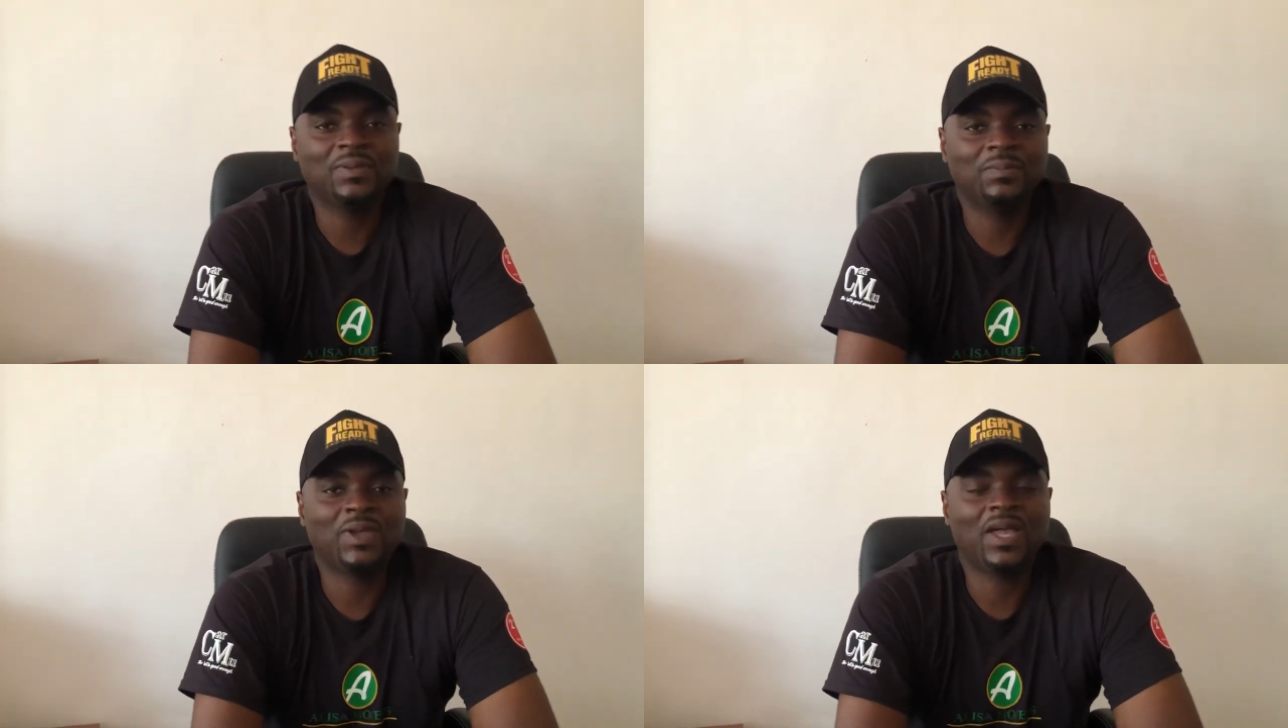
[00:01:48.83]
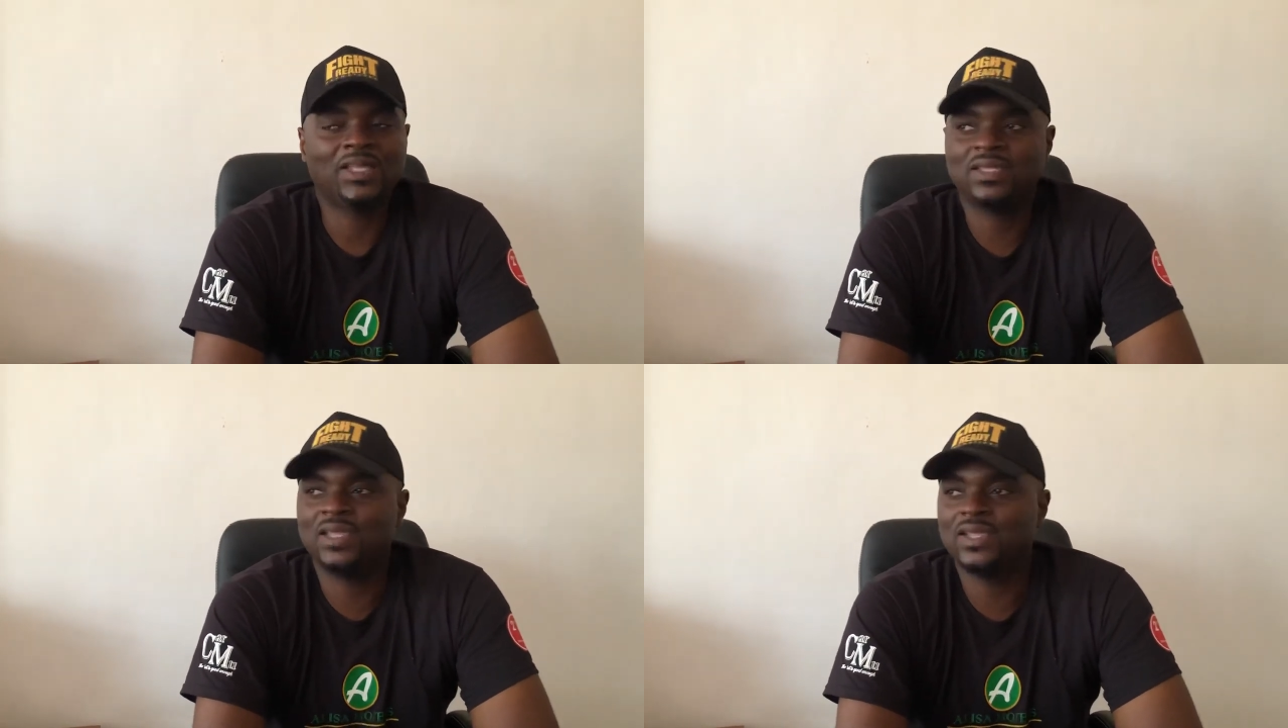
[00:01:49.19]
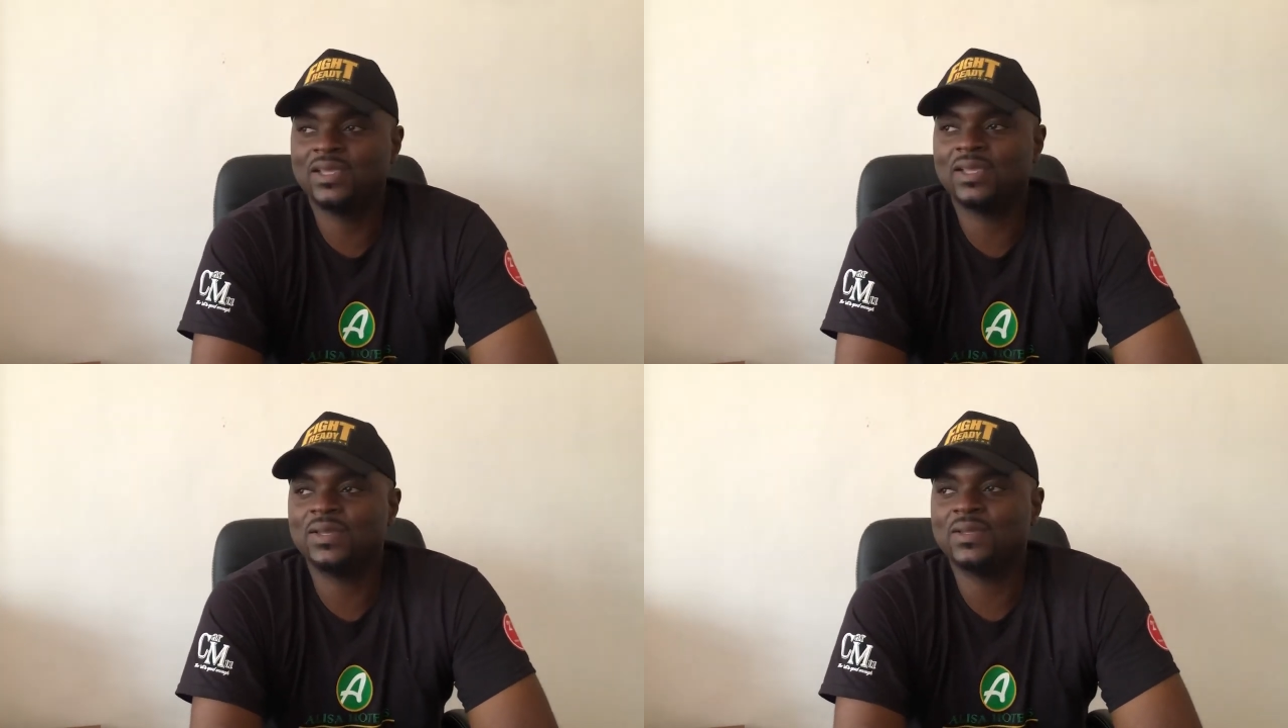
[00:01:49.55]
But I think
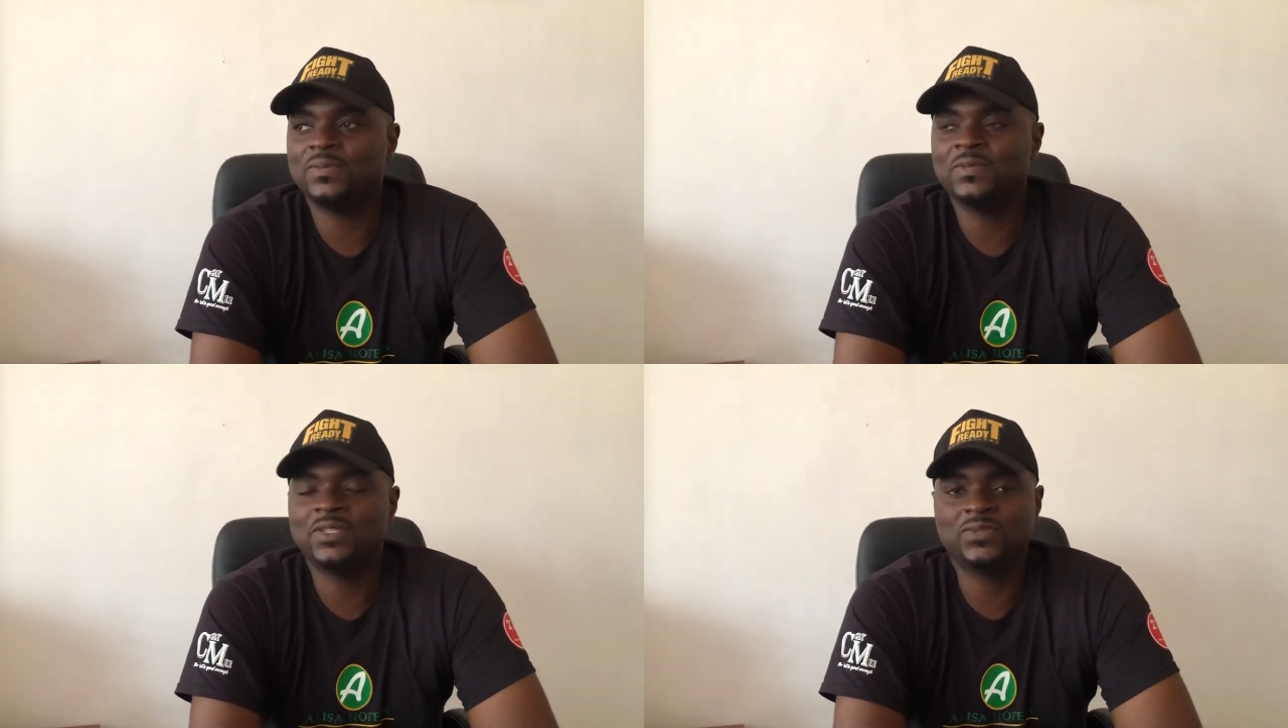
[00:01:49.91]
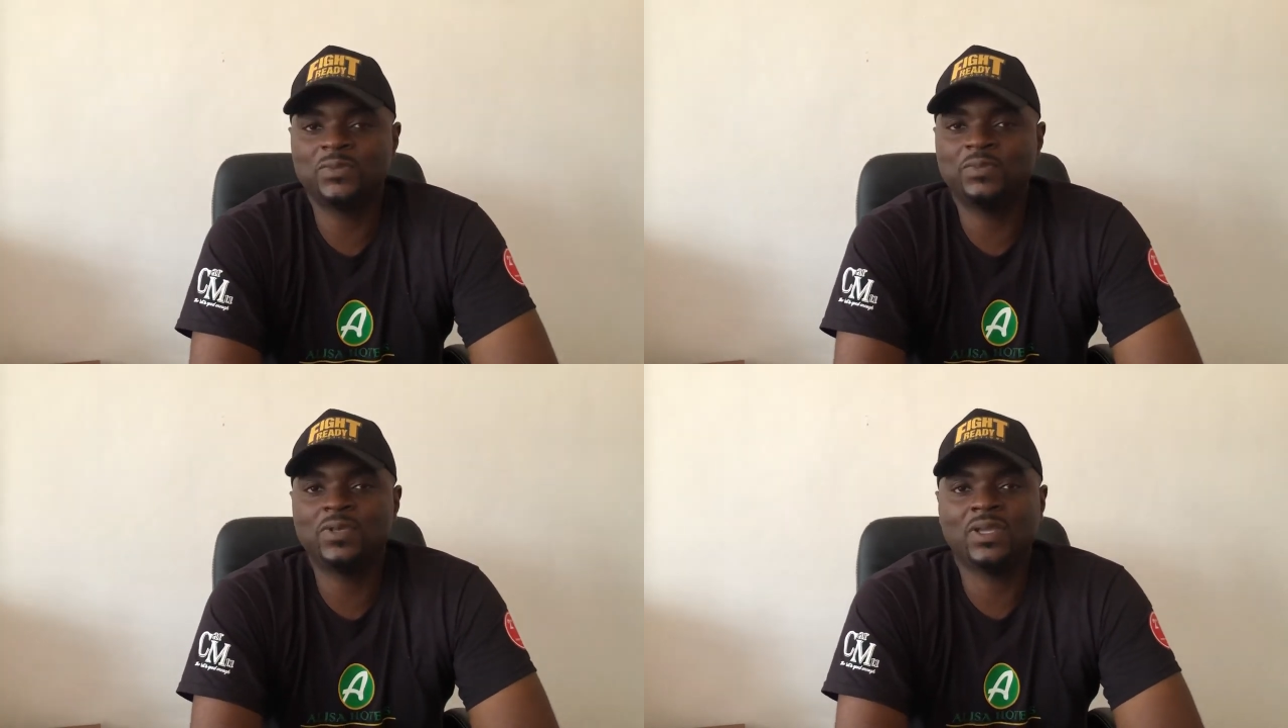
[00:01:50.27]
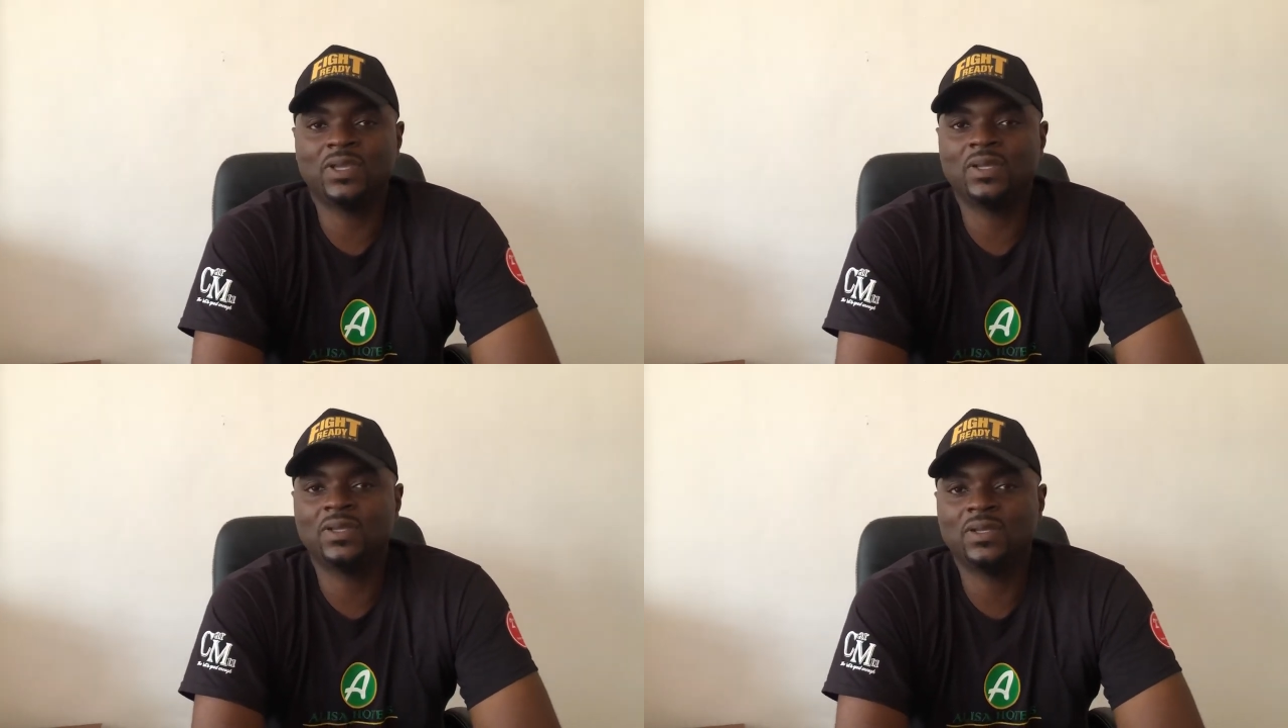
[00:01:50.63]
this will be
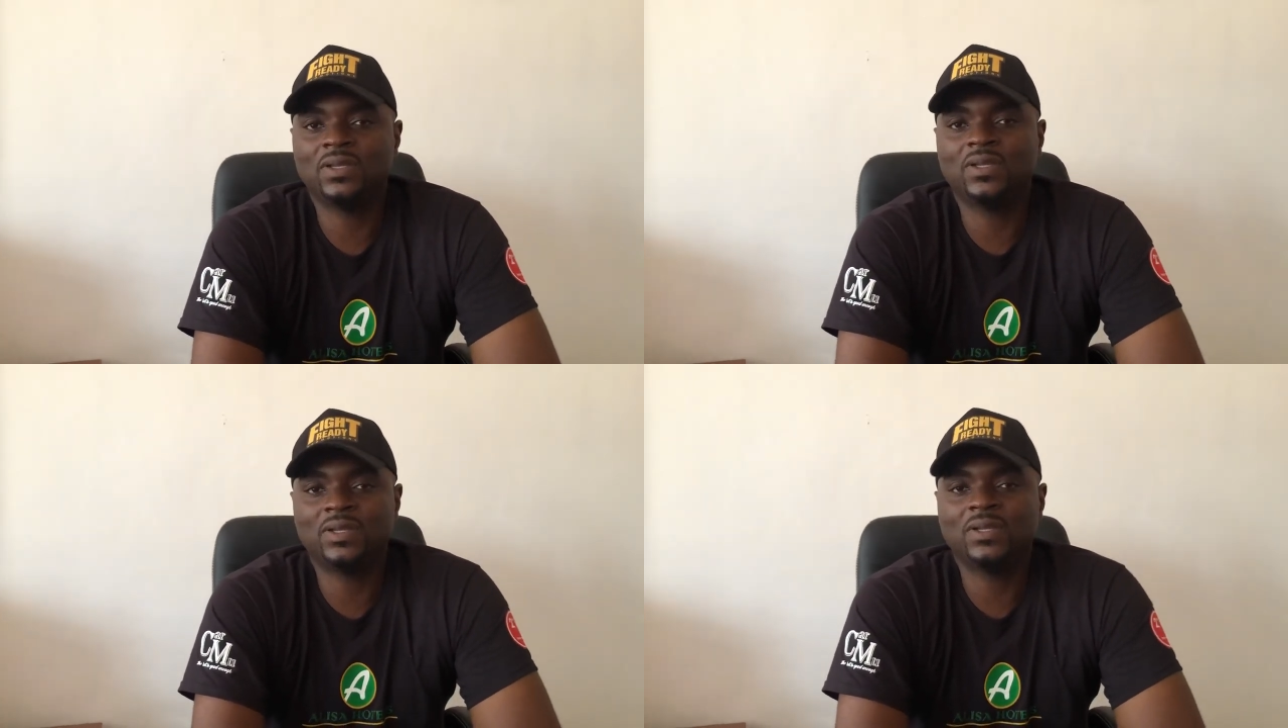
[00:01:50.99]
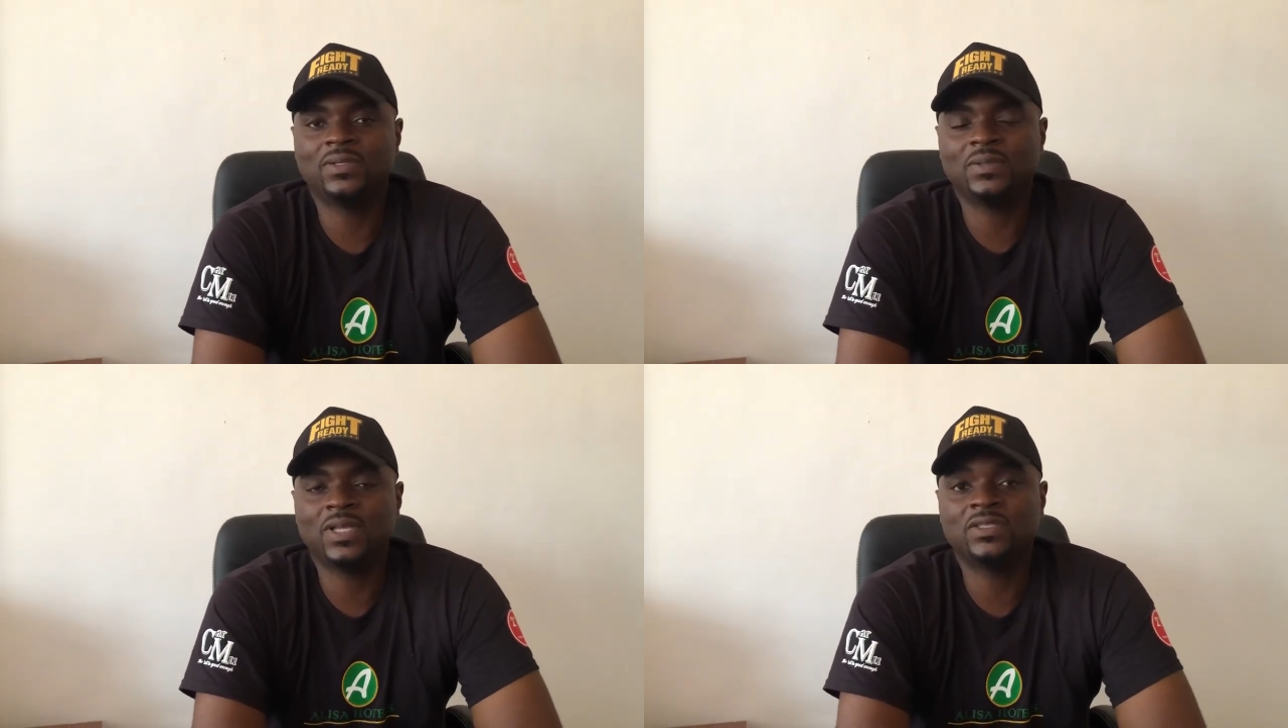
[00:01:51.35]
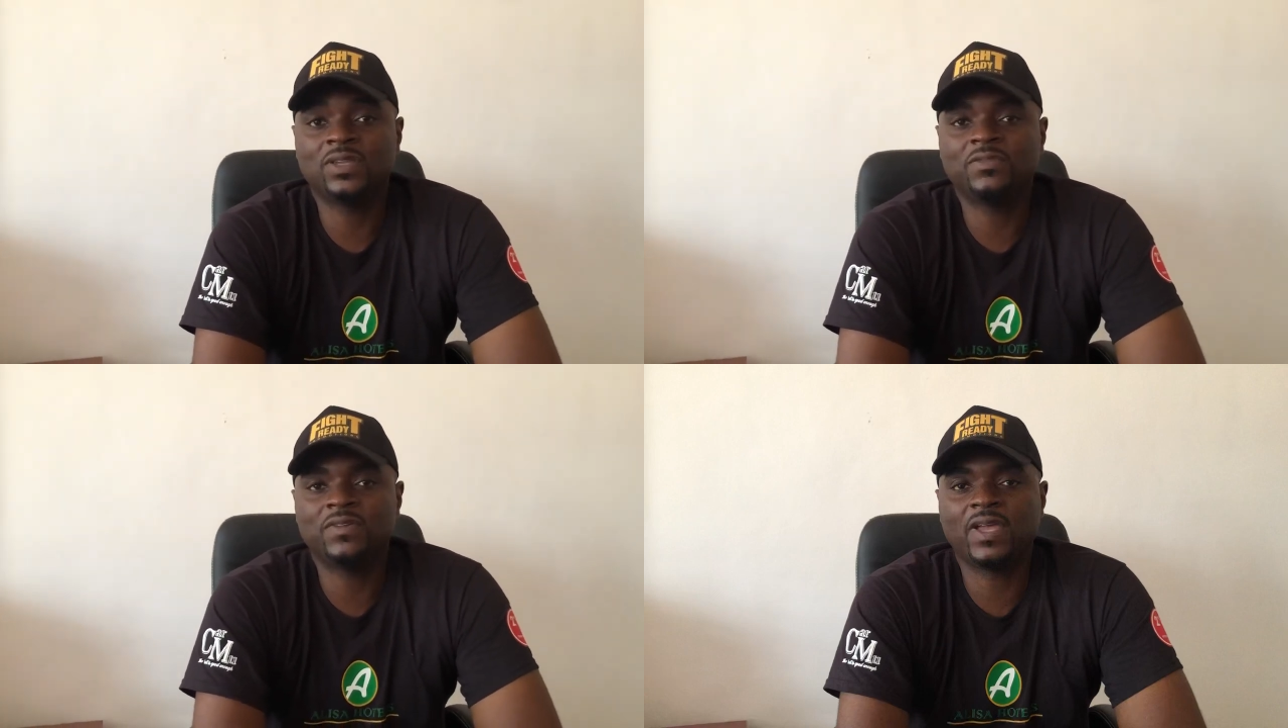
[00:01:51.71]
a
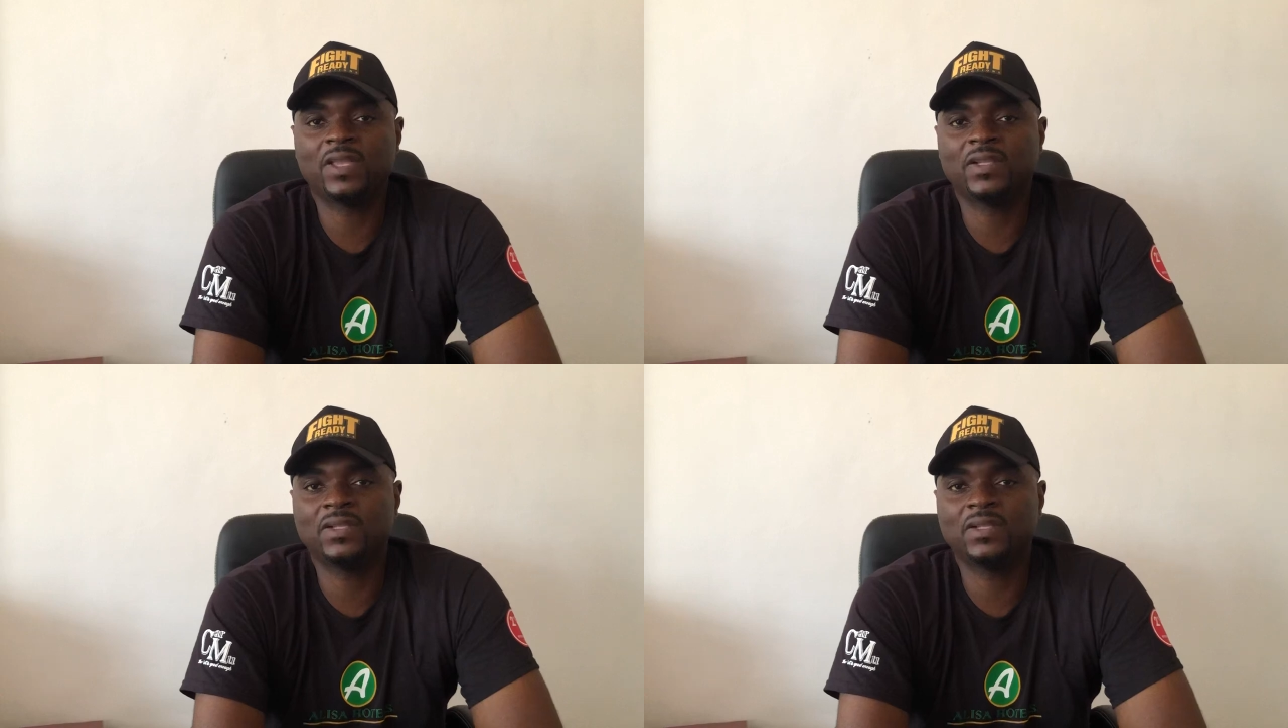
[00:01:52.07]
tough fight.